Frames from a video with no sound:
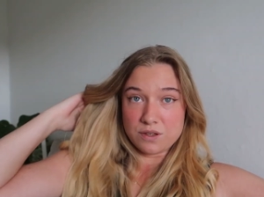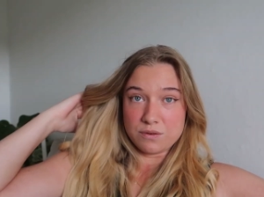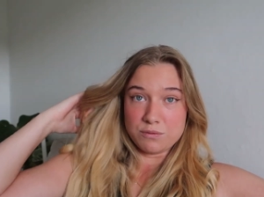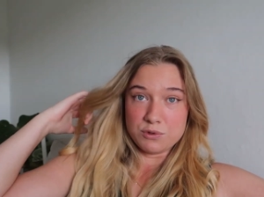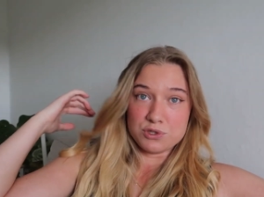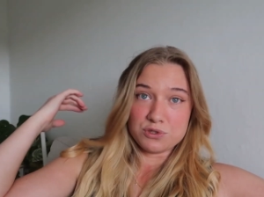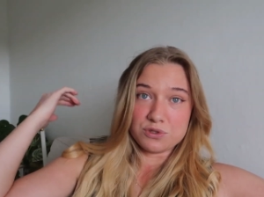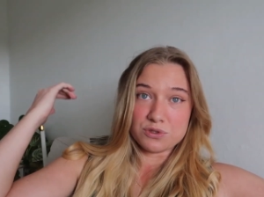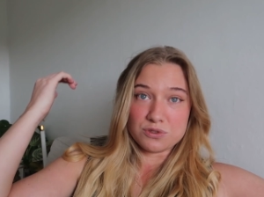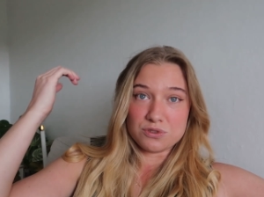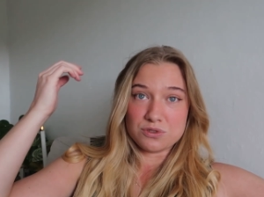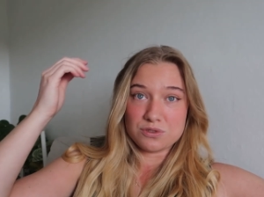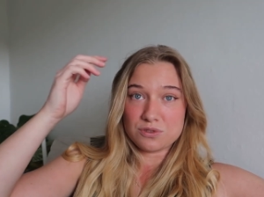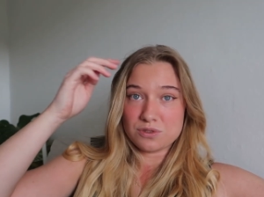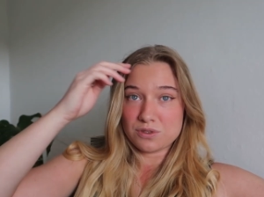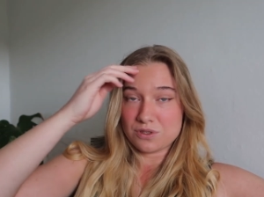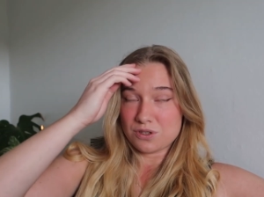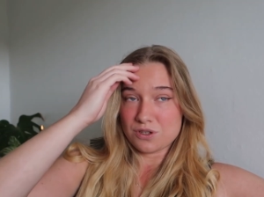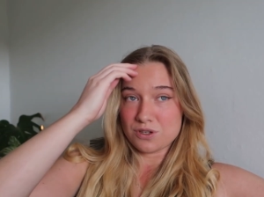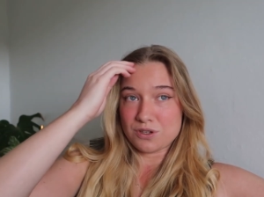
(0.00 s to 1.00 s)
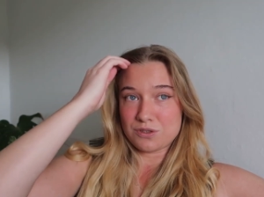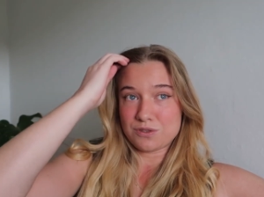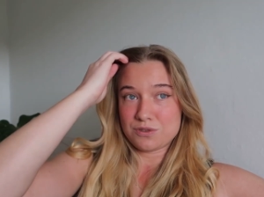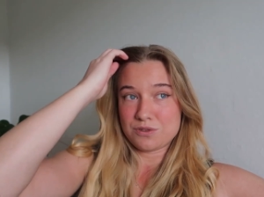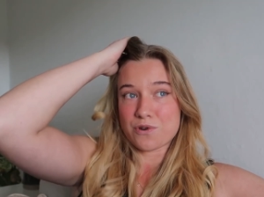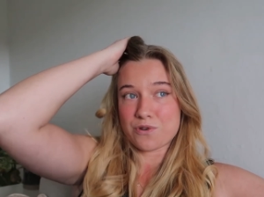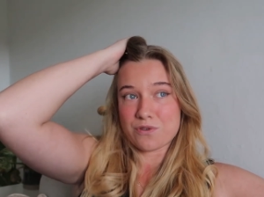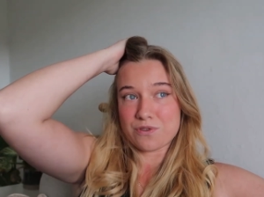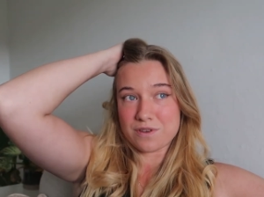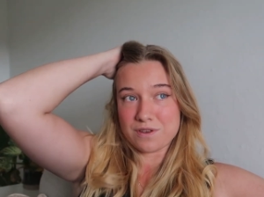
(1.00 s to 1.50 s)
It was just not
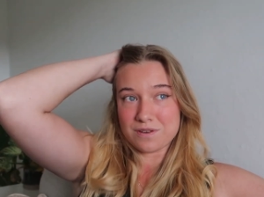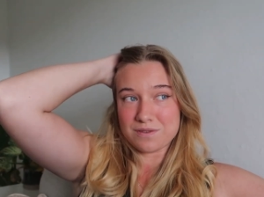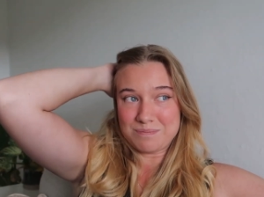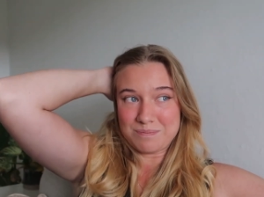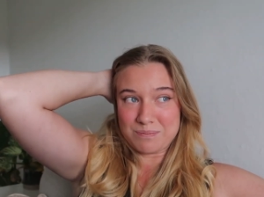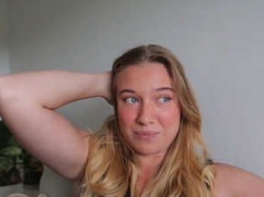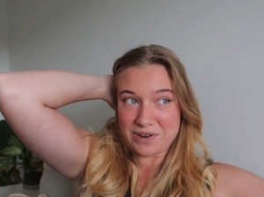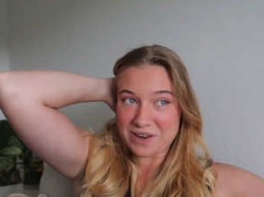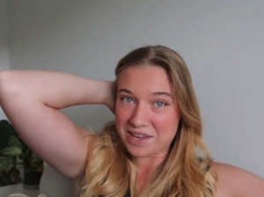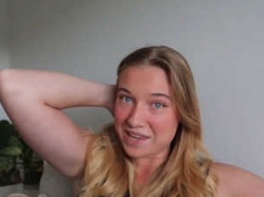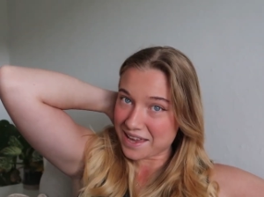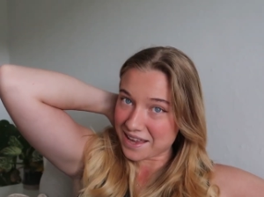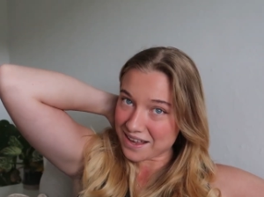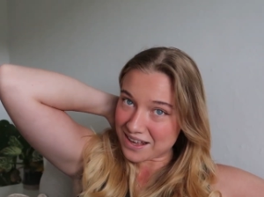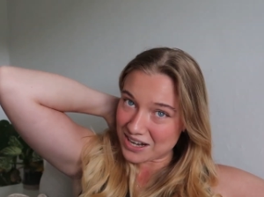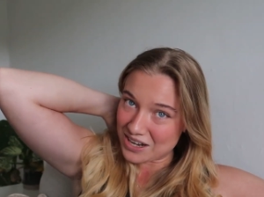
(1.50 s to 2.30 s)
worth it bringing